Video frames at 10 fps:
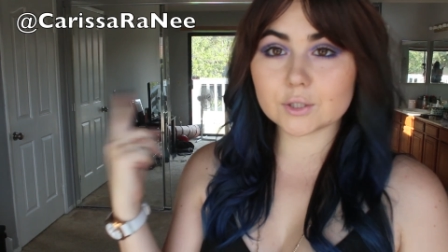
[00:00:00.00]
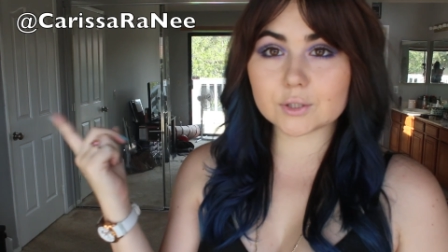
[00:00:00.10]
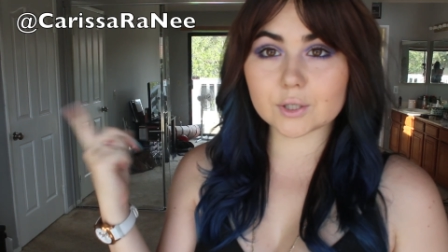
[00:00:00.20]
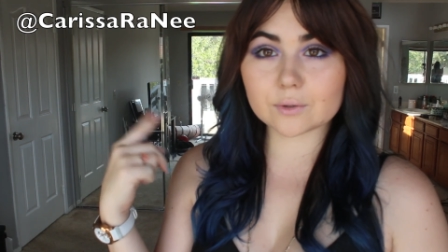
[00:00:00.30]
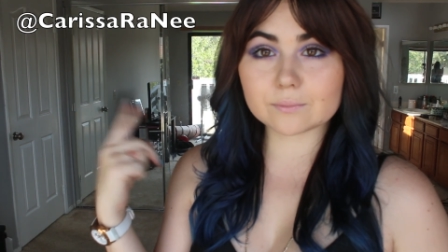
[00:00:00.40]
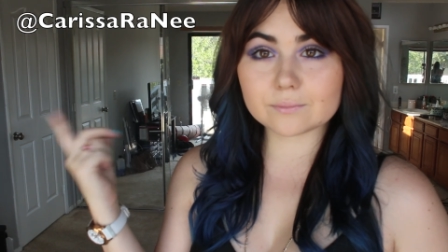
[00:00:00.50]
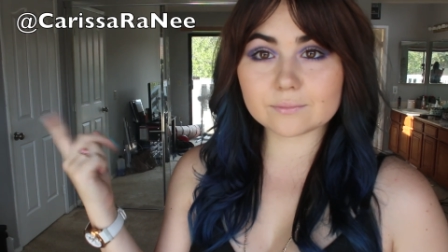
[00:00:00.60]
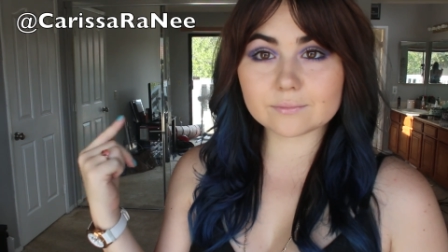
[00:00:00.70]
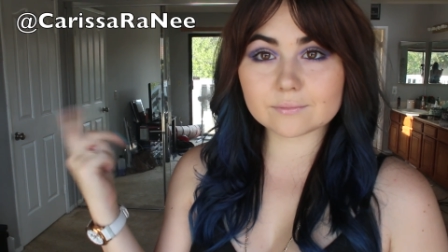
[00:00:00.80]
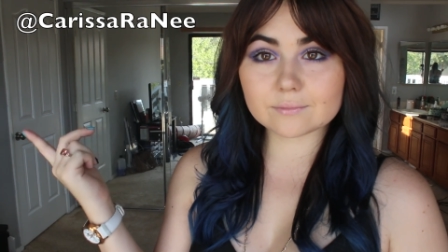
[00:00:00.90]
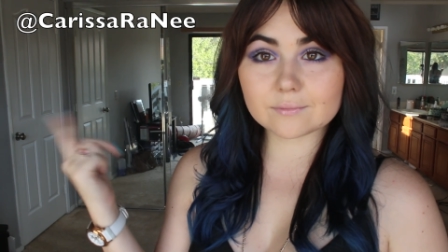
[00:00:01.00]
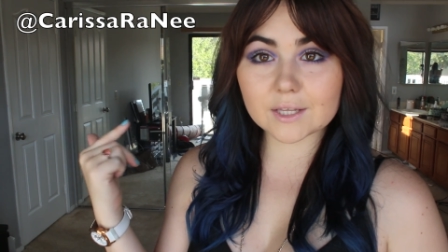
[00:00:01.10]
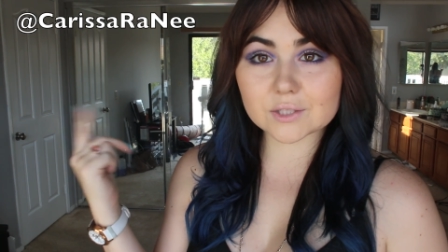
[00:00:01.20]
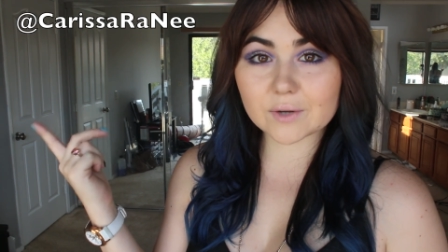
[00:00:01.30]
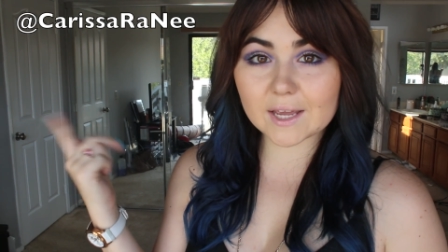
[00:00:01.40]
So
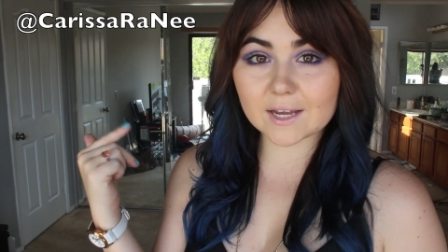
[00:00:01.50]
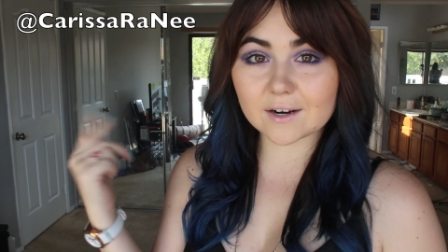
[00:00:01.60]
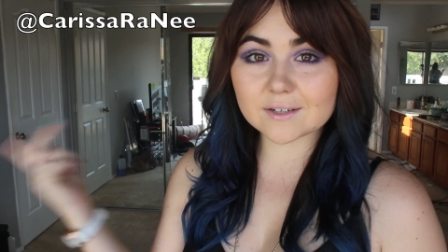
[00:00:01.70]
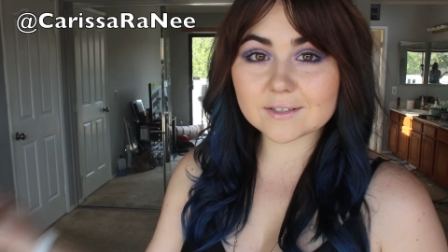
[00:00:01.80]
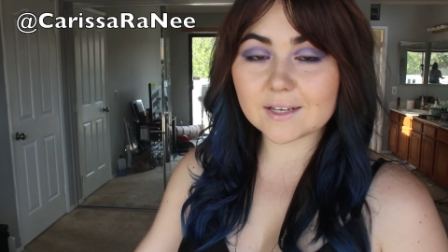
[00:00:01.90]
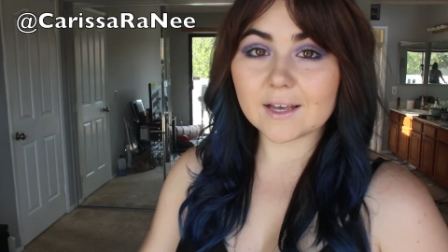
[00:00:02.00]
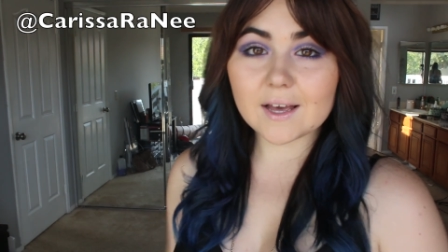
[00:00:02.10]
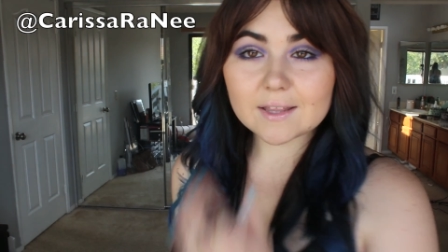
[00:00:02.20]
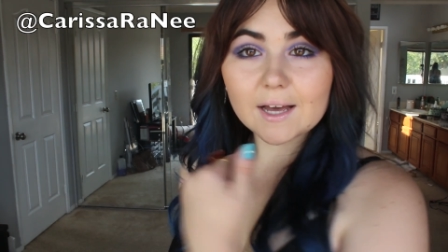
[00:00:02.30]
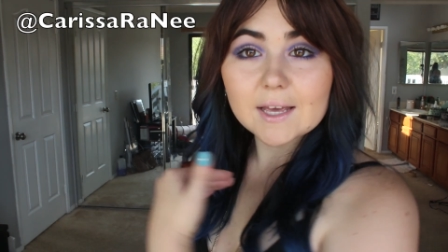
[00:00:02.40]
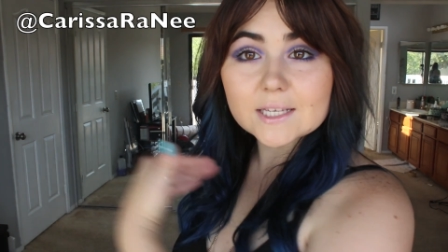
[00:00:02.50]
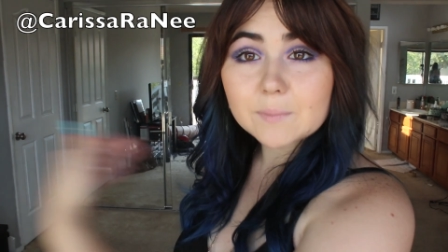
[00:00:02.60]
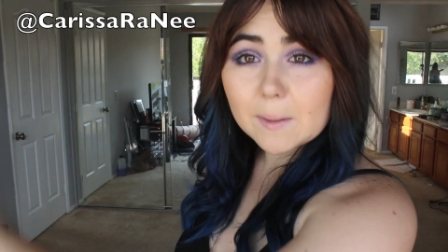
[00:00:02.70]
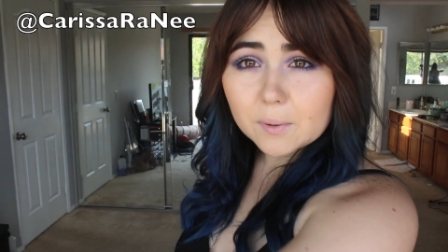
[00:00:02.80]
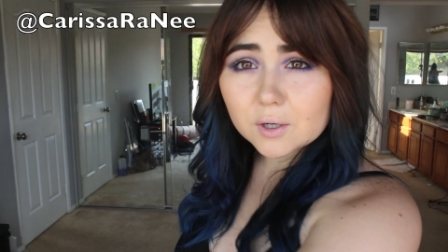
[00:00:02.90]
this right here, that is
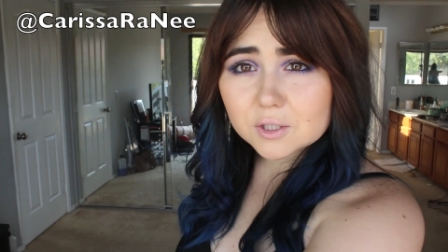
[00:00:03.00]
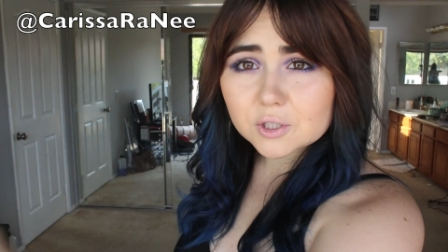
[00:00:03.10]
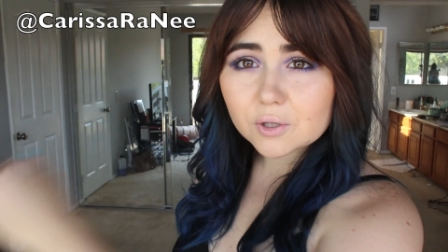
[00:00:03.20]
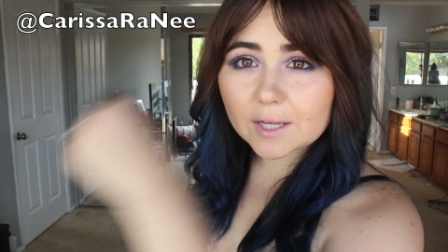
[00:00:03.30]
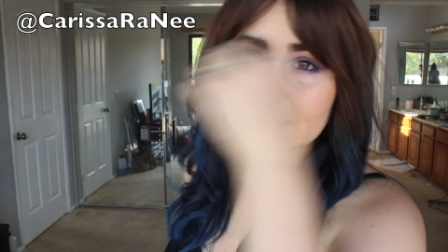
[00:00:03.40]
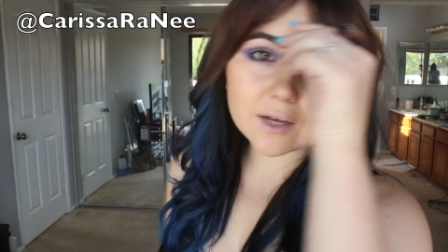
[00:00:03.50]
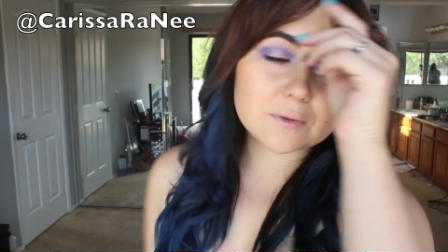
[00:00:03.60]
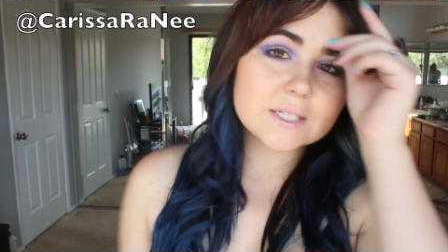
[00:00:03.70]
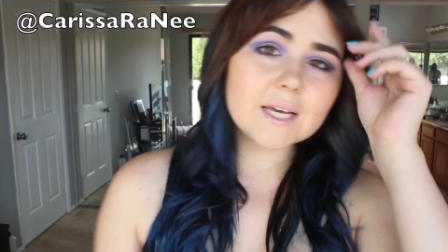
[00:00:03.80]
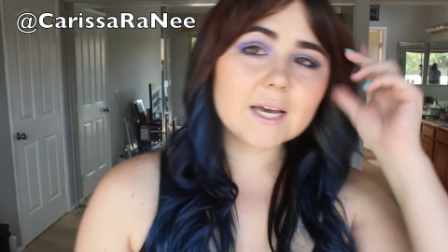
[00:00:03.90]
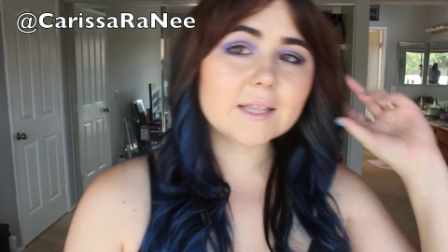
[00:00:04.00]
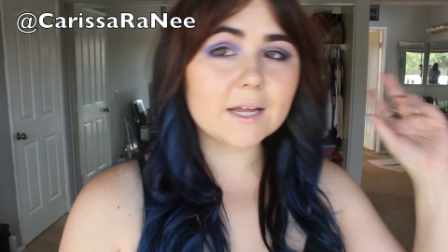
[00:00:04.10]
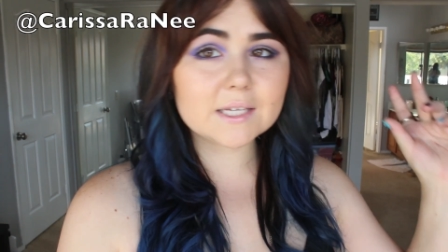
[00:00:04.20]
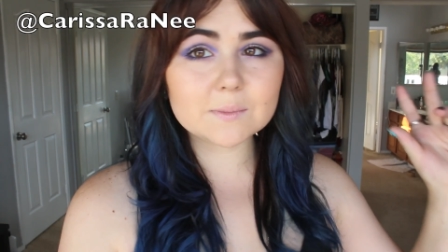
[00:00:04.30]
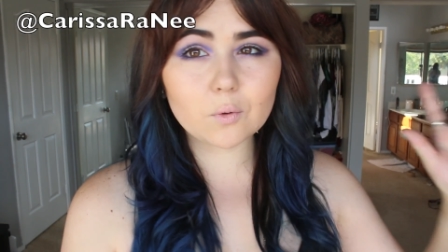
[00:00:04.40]
my personal account.
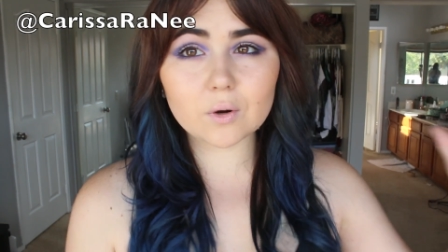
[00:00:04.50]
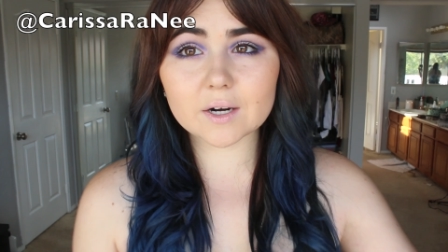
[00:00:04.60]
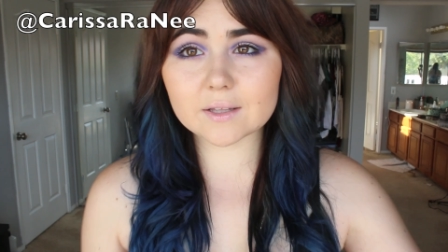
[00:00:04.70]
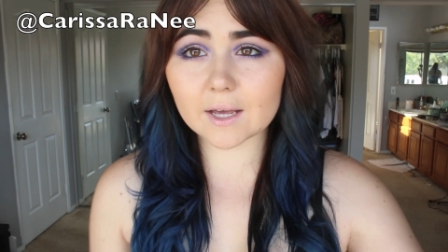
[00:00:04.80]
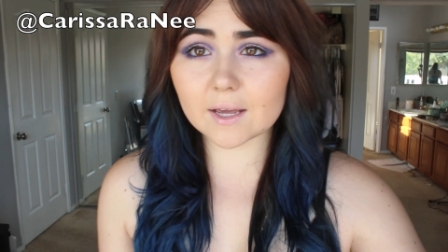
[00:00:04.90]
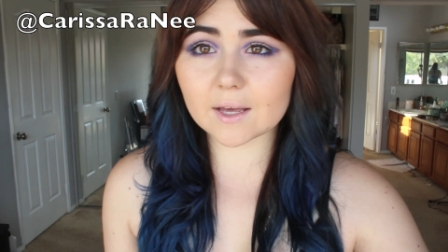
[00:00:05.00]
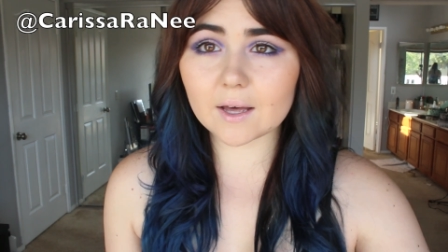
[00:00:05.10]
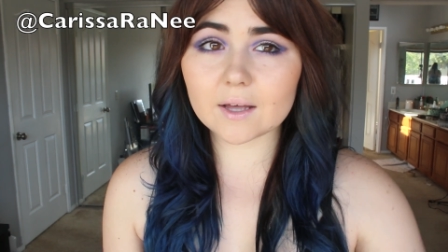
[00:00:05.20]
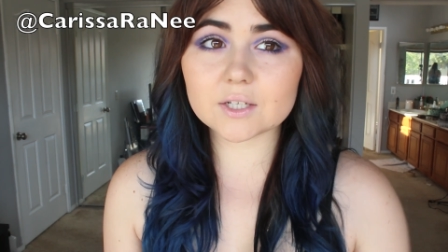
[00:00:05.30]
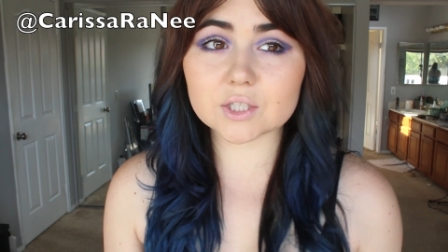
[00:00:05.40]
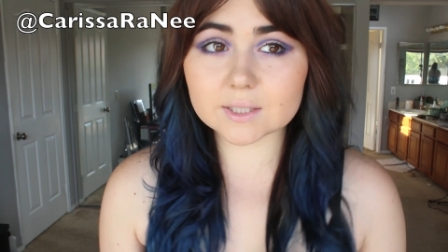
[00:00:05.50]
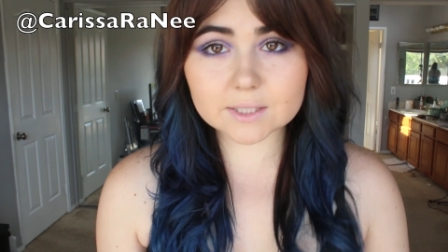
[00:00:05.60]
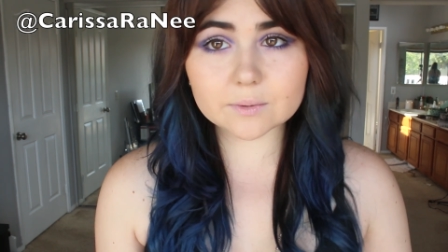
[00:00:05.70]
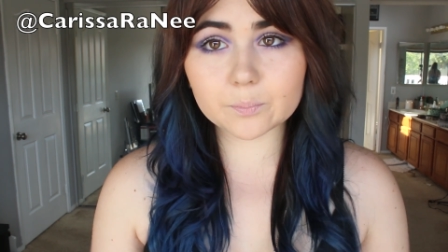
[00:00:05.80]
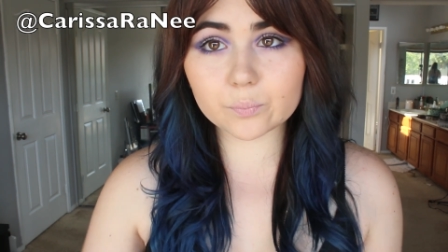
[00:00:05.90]
That is more like
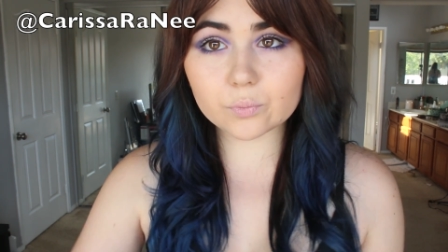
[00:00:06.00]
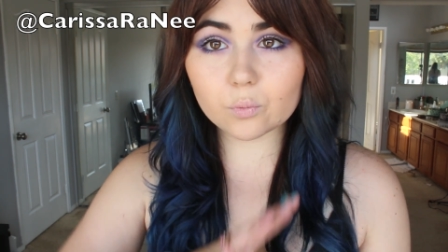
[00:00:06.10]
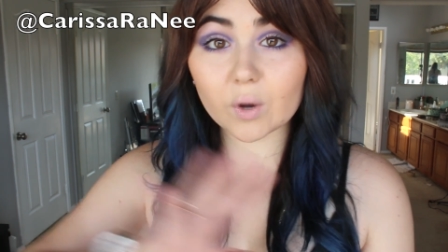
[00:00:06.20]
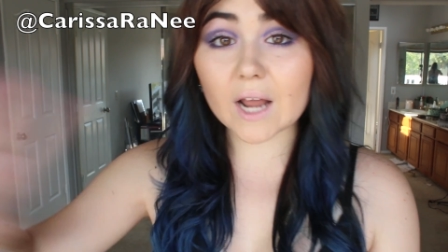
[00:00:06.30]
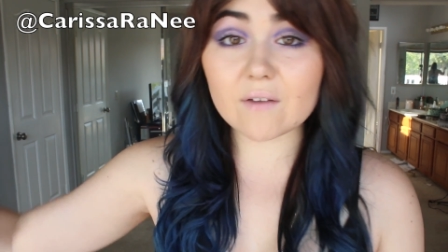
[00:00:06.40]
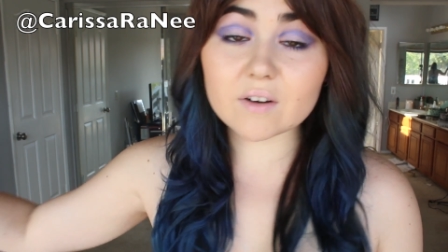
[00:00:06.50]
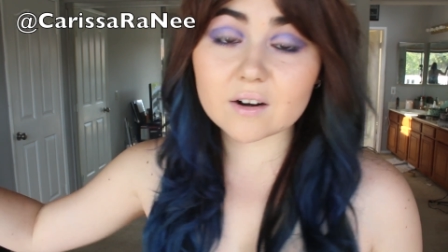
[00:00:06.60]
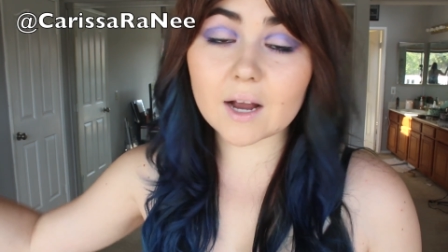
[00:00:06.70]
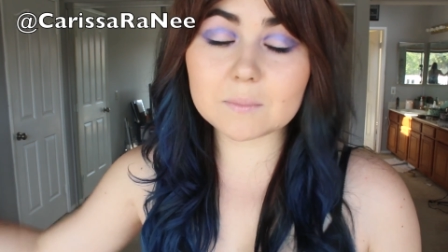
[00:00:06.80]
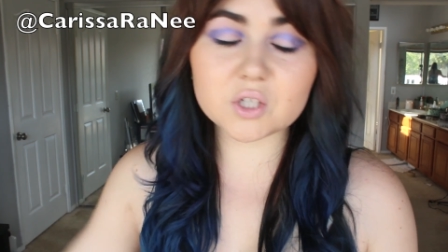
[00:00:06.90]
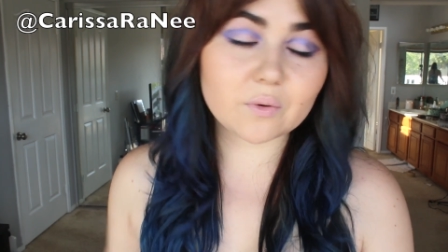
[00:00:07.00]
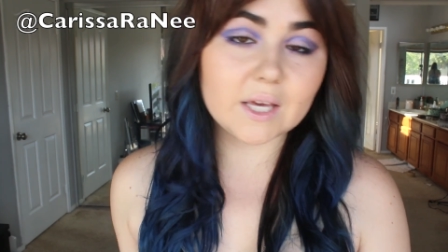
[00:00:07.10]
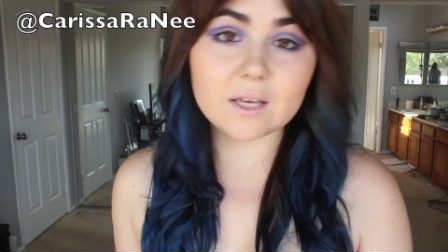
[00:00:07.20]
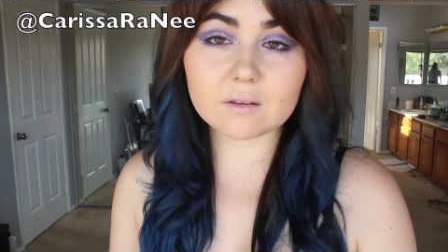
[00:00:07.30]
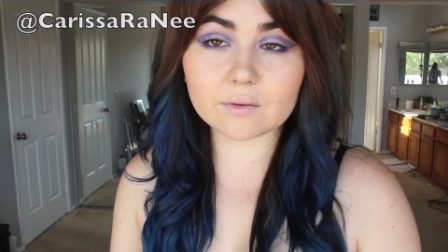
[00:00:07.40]
just whatever I'm
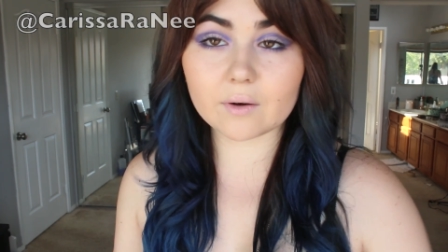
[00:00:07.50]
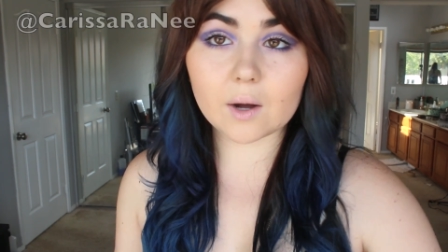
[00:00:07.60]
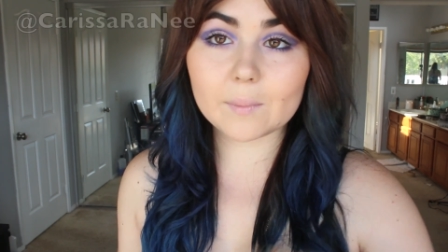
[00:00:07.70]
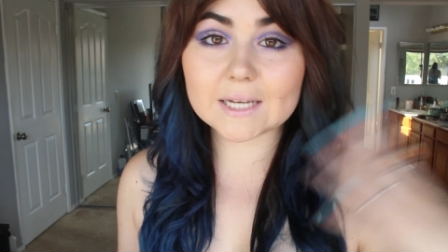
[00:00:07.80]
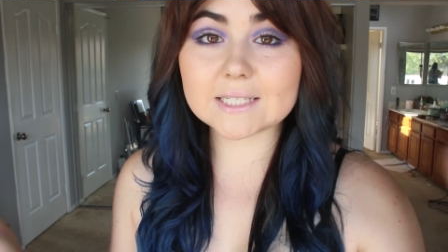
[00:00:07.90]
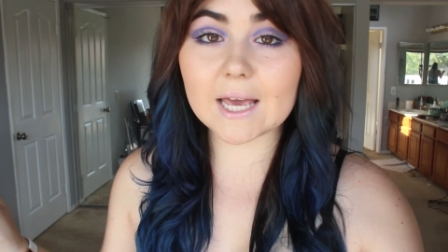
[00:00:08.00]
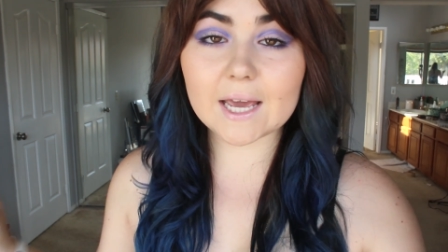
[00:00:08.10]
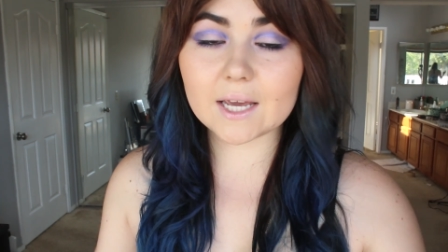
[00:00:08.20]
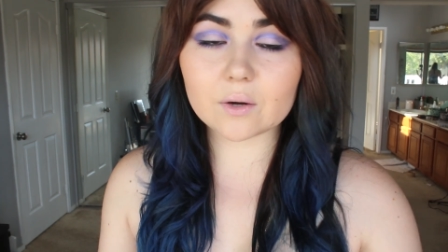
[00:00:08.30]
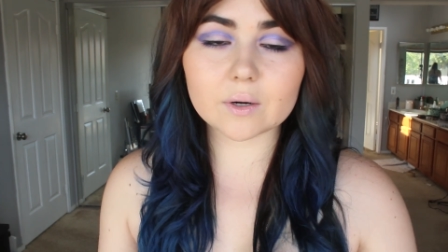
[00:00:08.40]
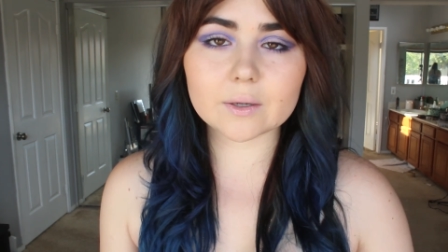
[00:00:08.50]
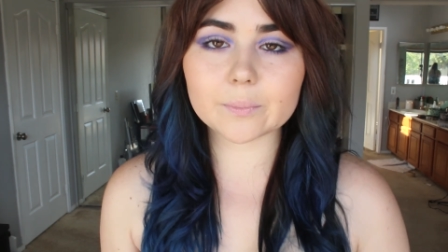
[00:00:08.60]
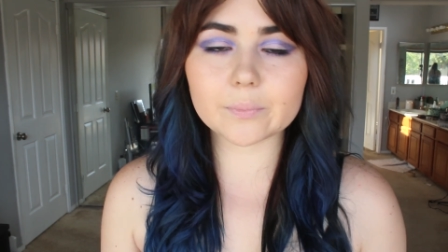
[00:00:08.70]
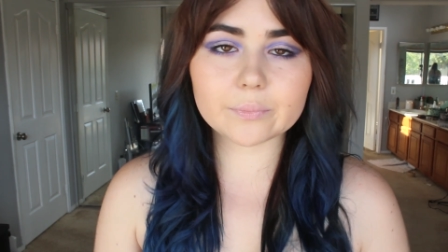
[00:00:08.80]
doing throughout my day, or